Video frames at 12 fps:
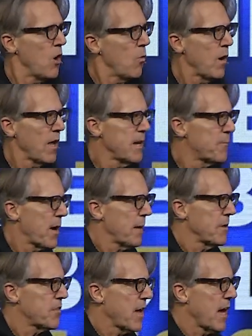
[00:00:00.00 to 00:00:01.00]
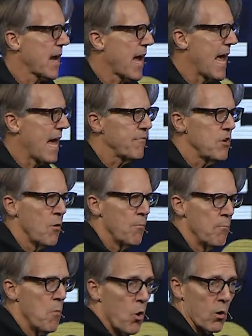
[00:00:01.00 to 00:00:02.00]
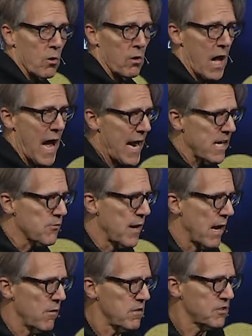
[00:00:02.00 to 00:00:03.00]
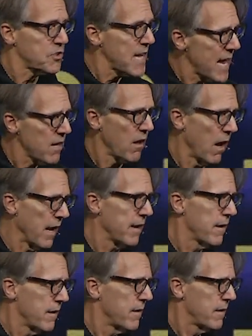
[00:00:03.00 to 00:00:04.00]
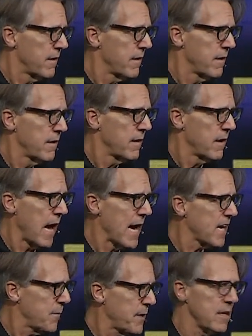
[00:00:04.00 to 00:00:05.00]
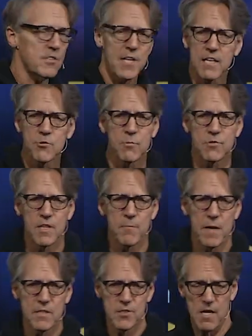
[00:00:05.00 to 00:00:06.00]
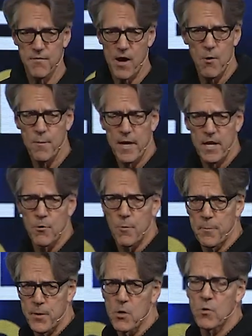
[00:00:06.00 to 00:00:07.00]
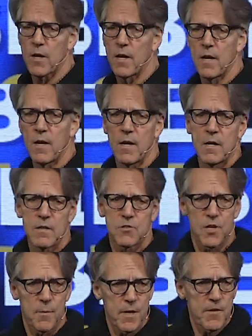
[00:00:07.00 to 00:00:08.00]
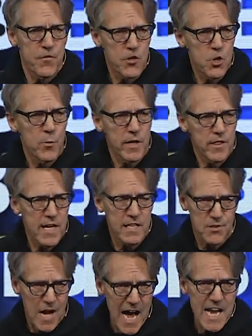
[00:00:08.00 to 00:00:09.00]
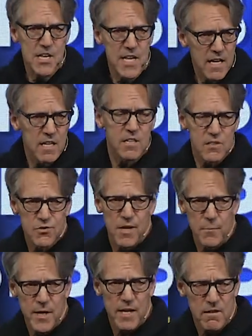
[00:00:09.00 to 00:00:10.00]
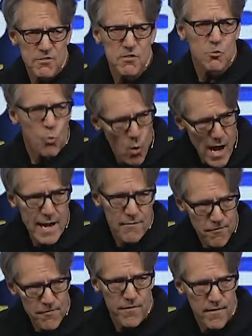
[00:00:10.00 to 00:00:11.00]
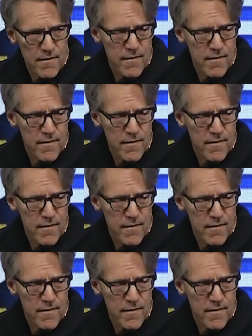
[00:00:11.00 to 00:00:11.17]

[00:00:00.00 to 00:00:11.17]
Well, he probably thought, I have no moral high ground to stand on. I committed sexual sin myself. How am I going to rebuke somebody for doing this? I did it to somebody else's wife.